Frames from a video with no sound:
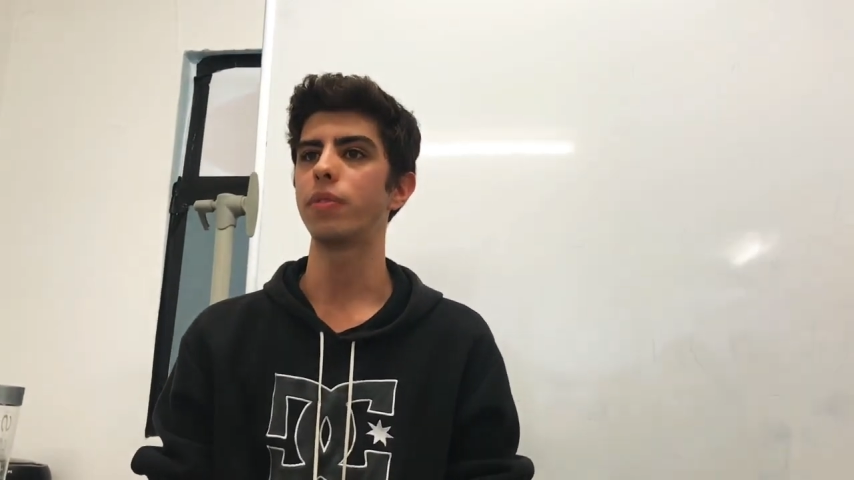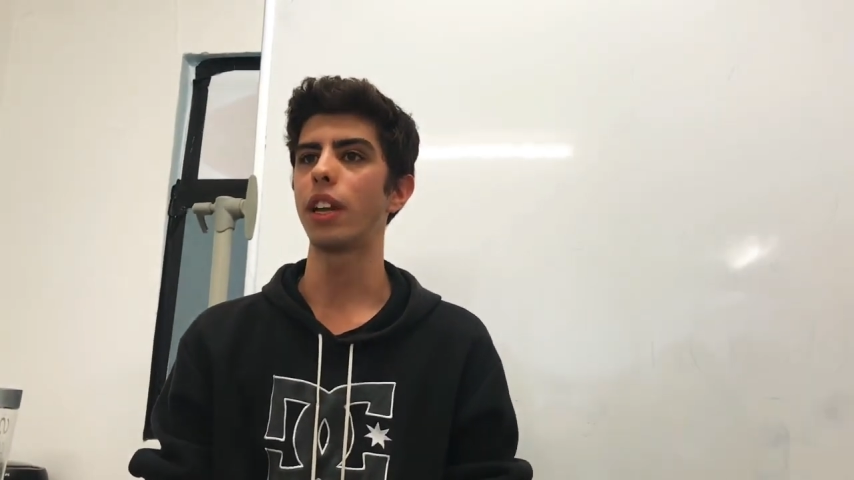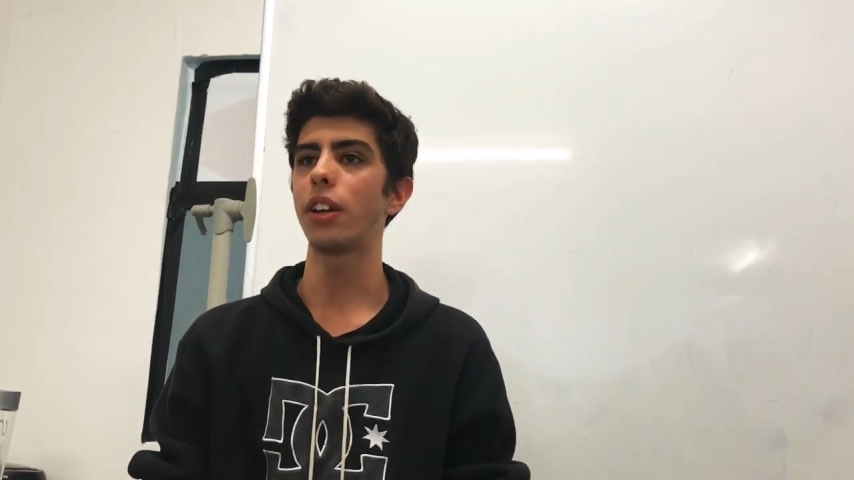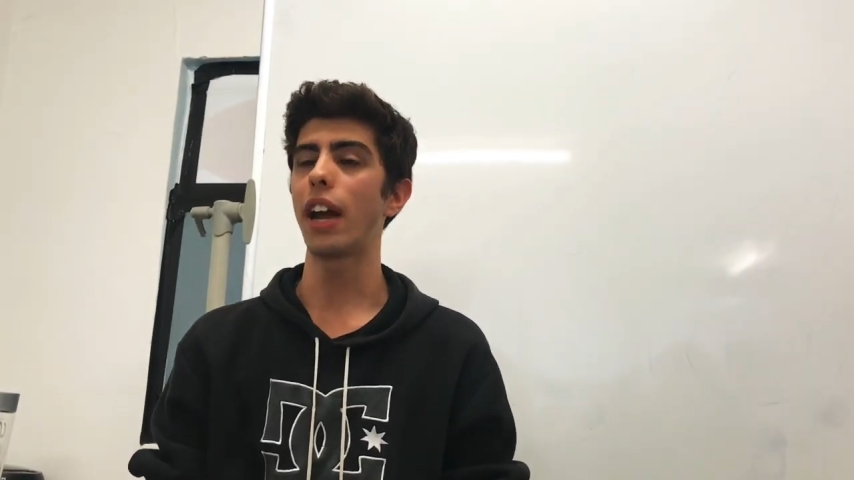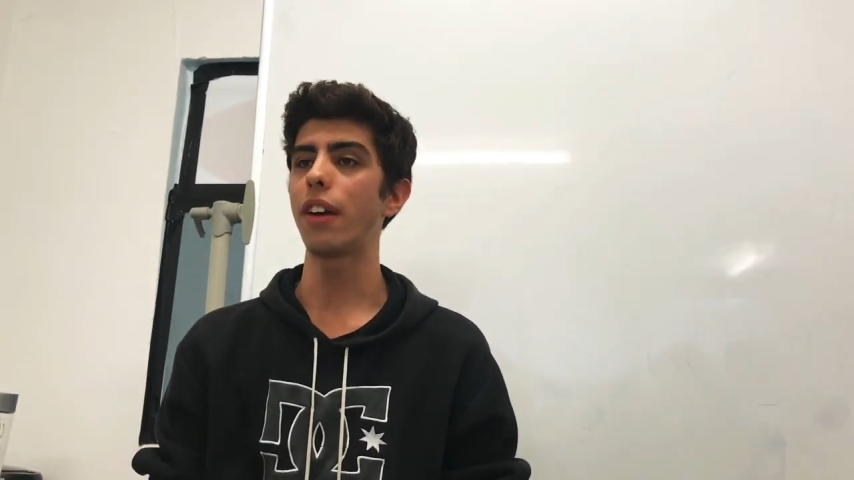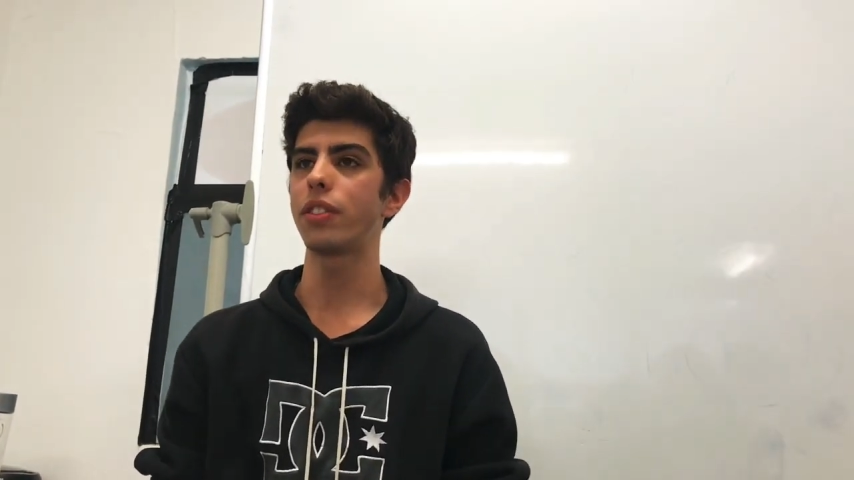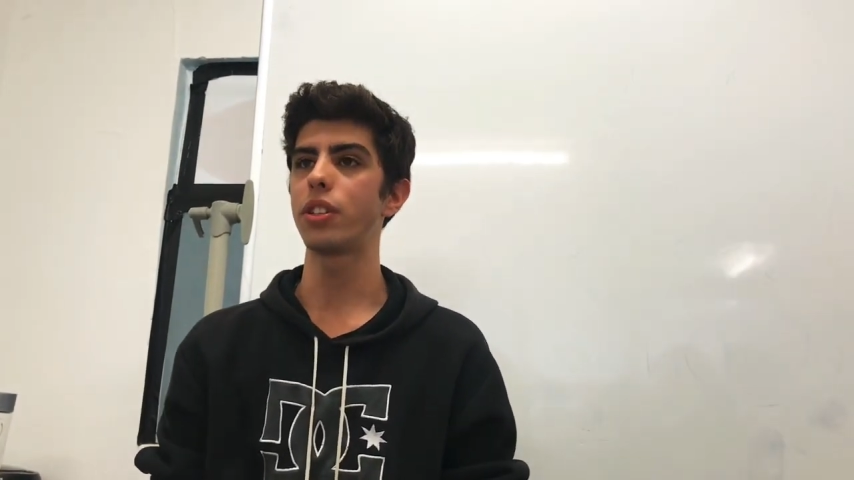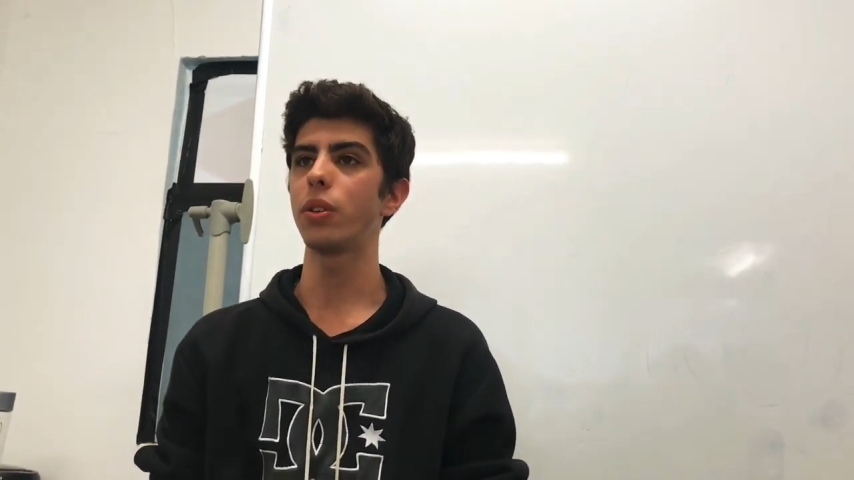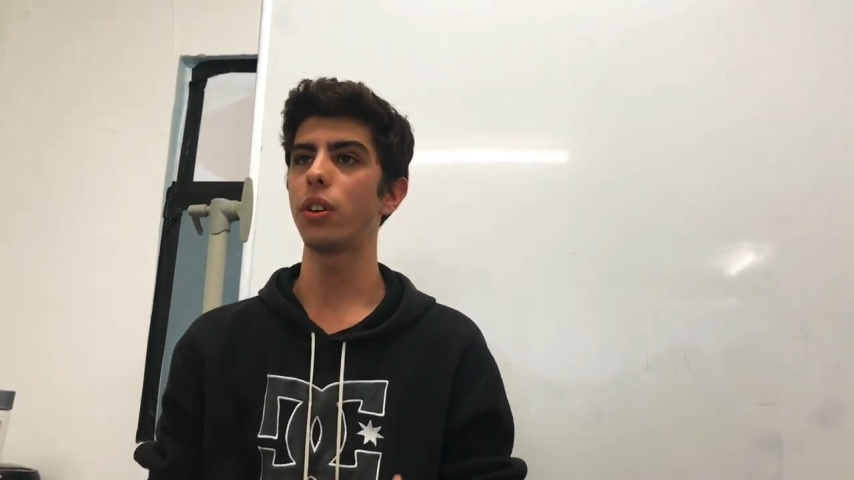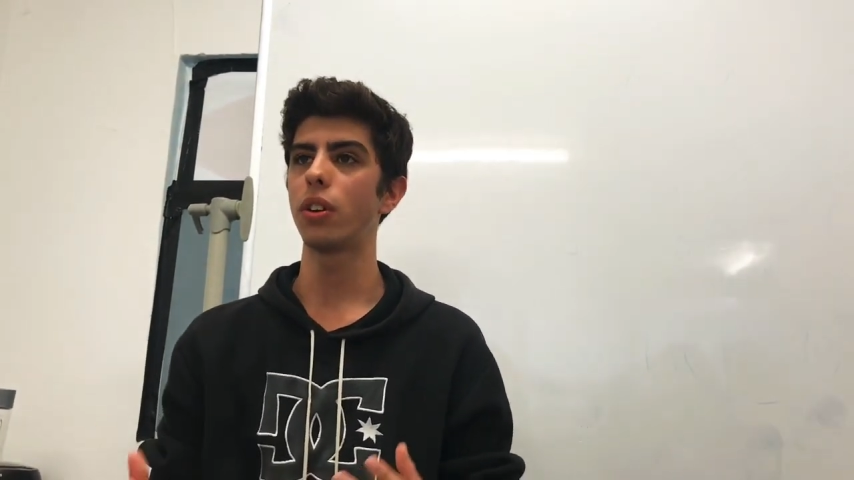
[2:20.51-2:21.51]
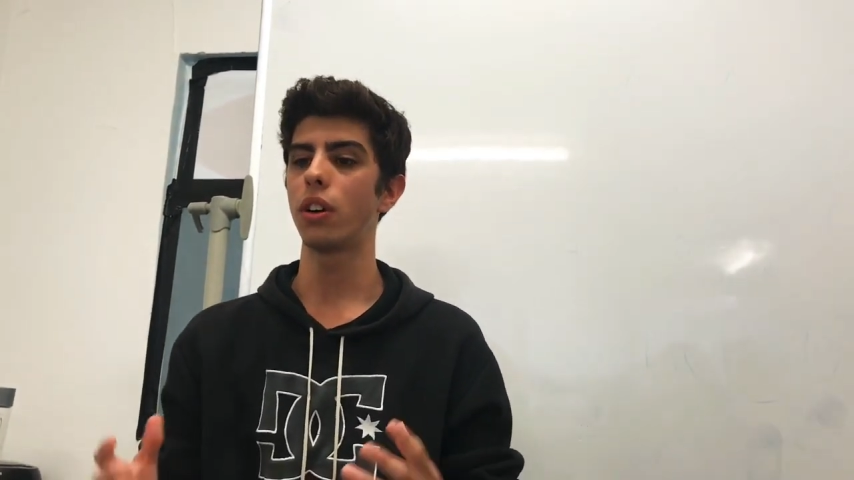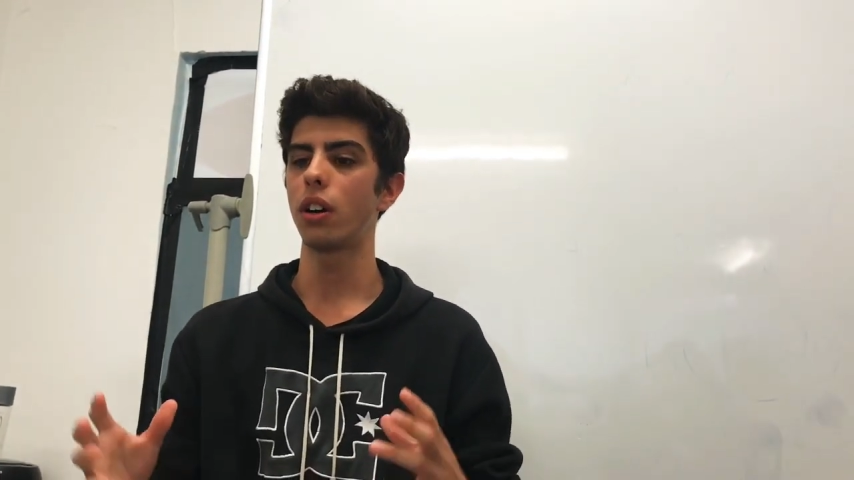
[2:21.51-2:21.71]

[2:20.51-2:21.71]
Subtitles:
And you have to